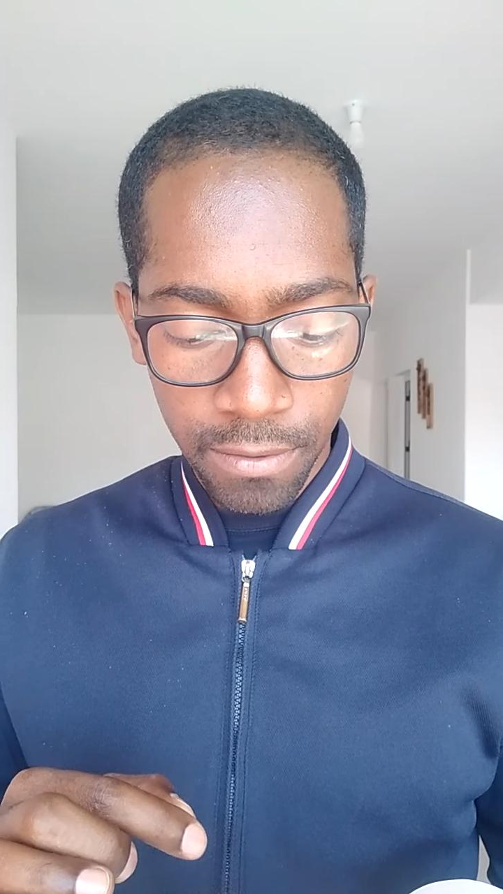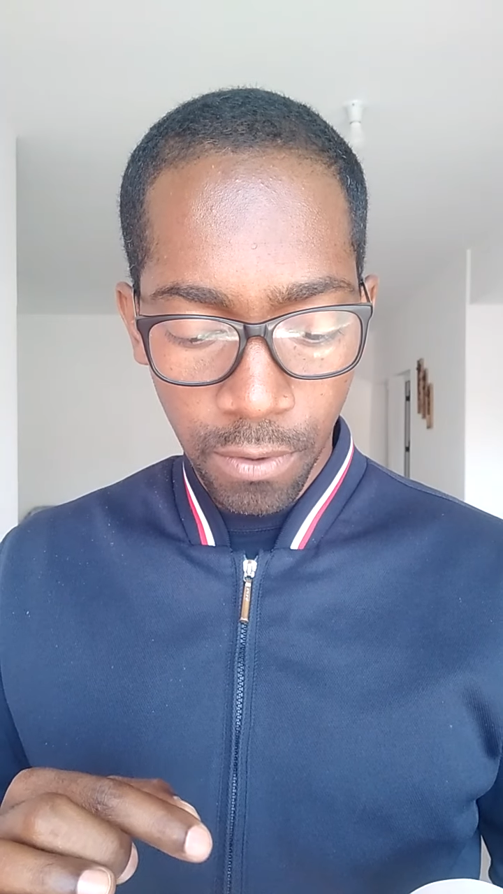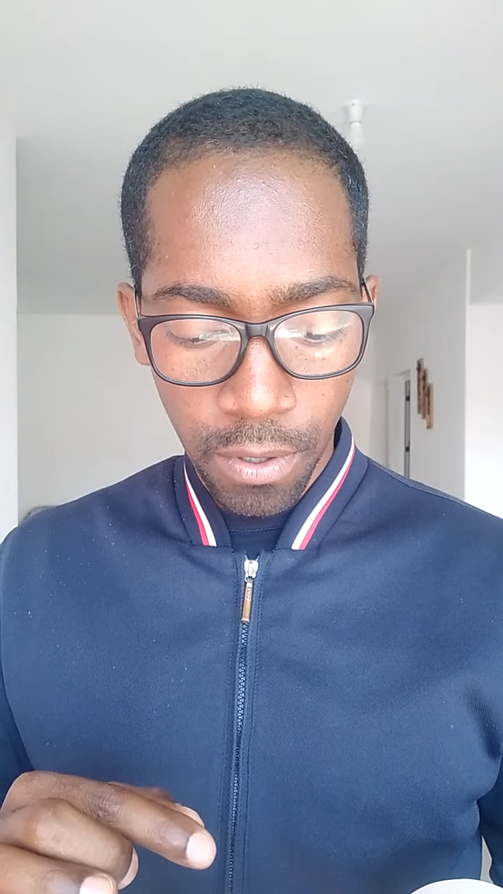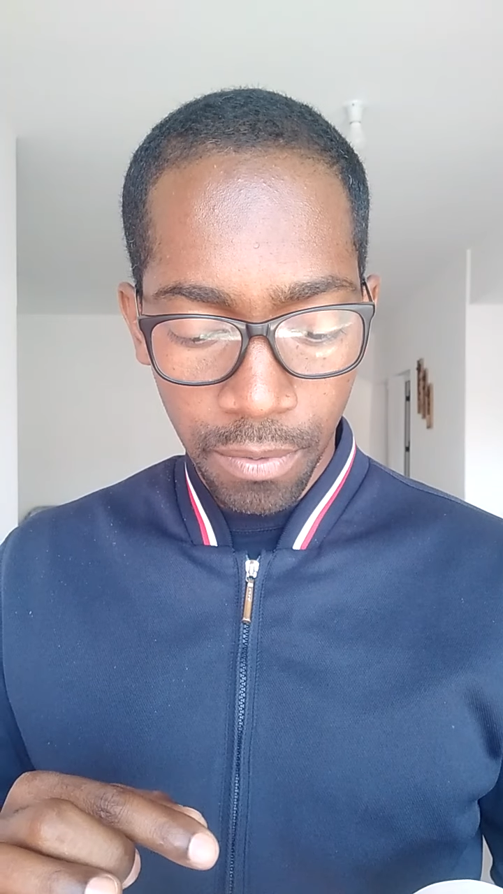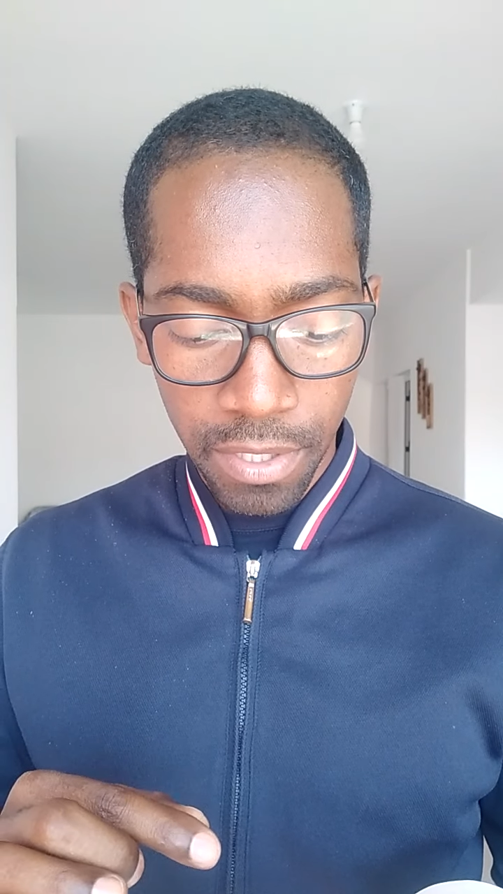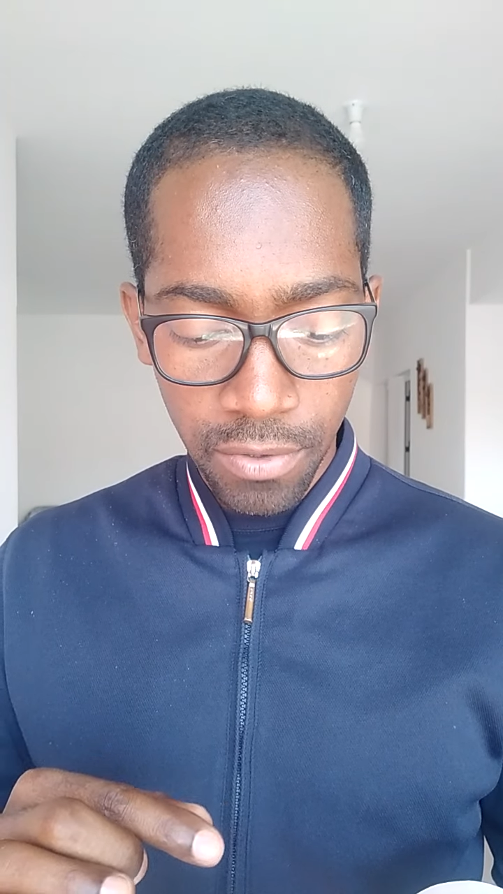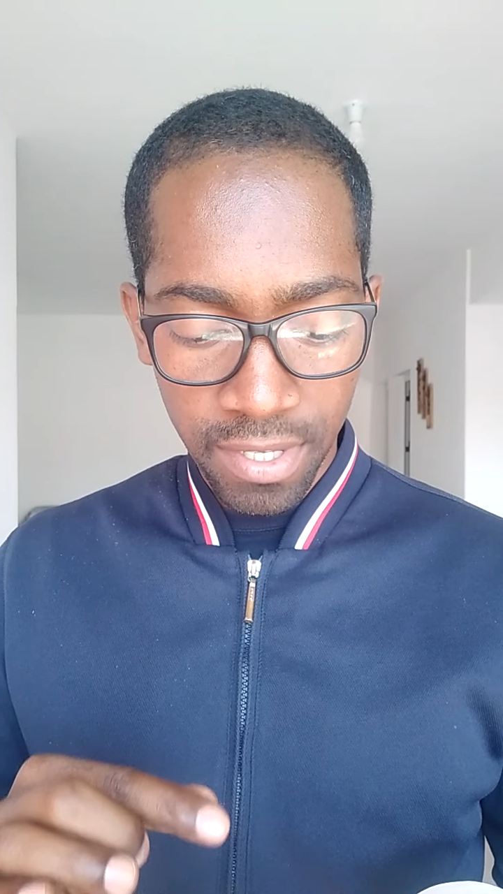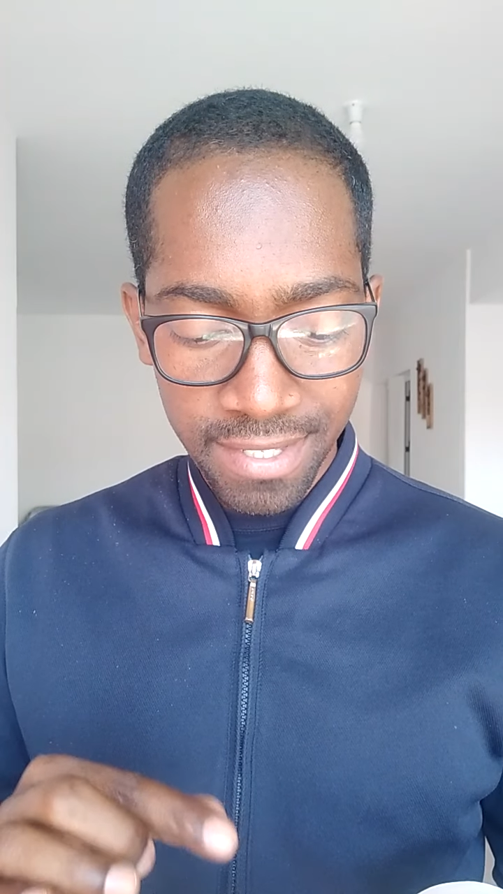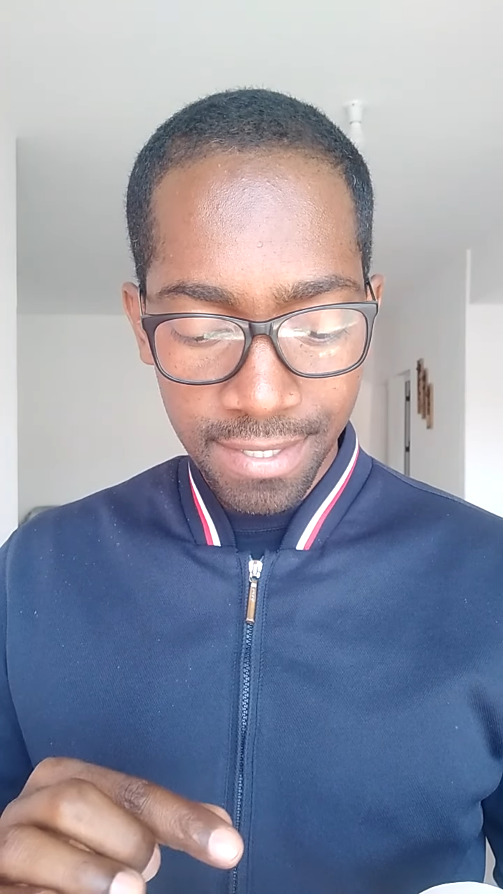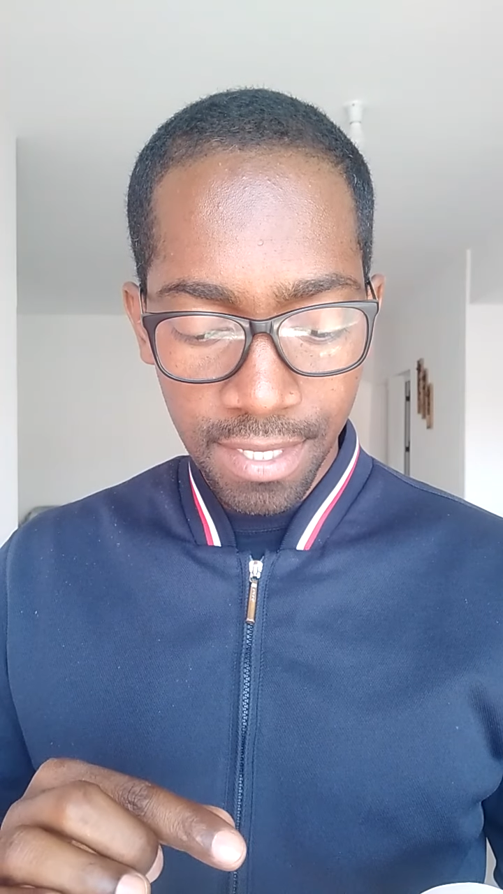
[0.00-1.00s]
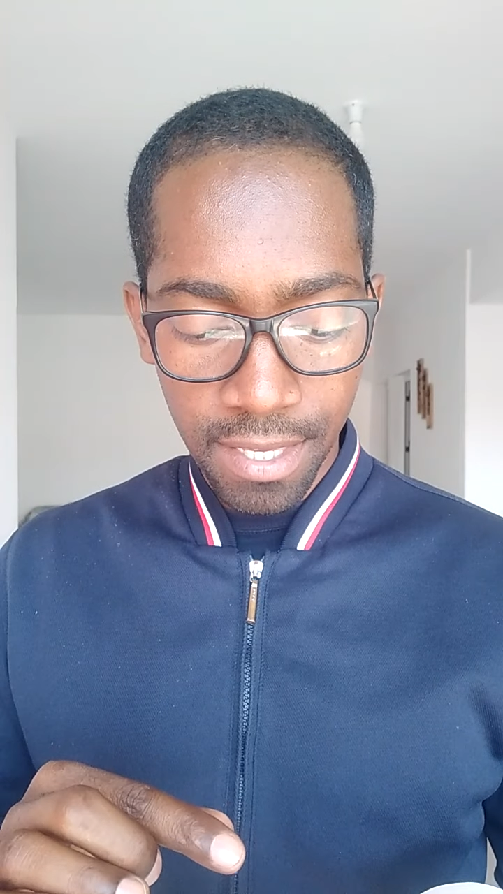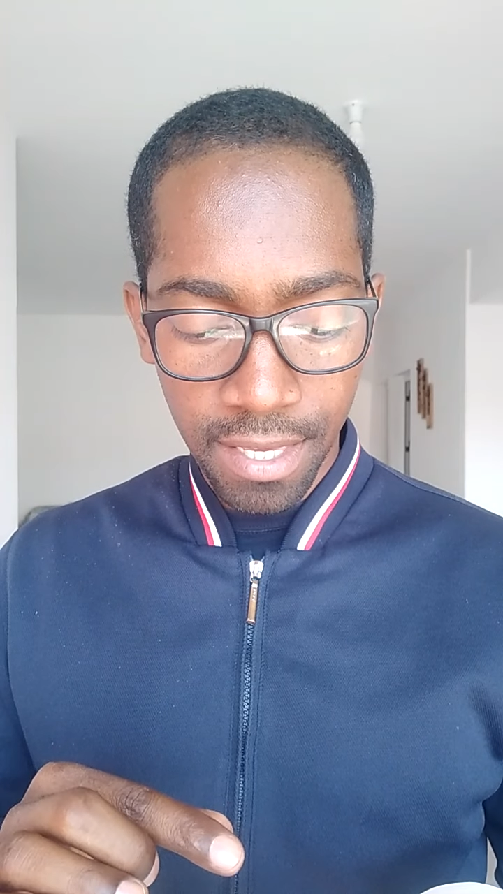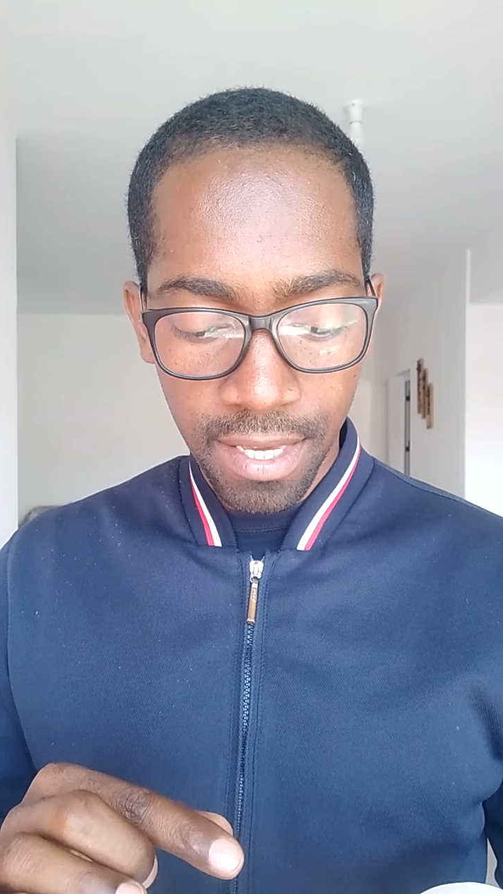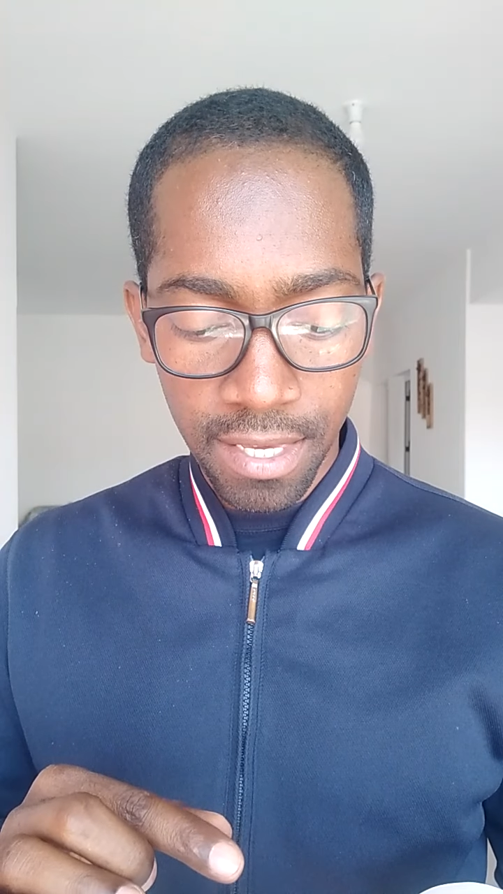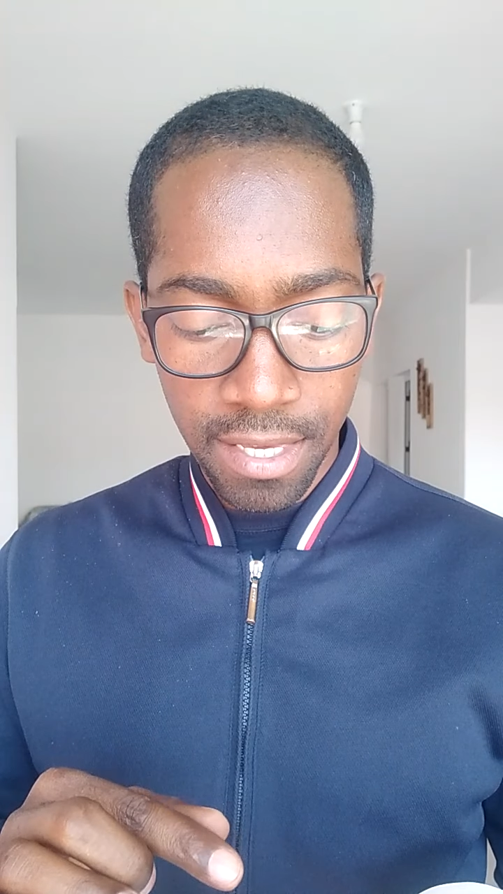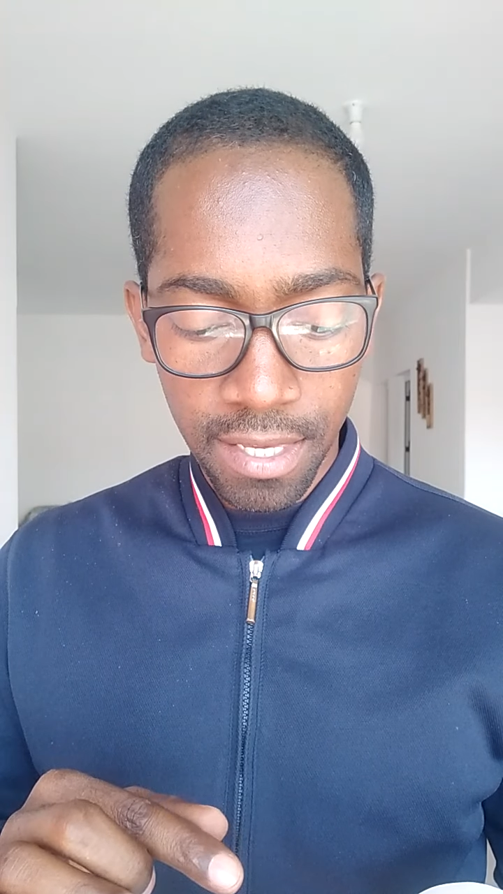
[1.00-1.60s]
story, you can see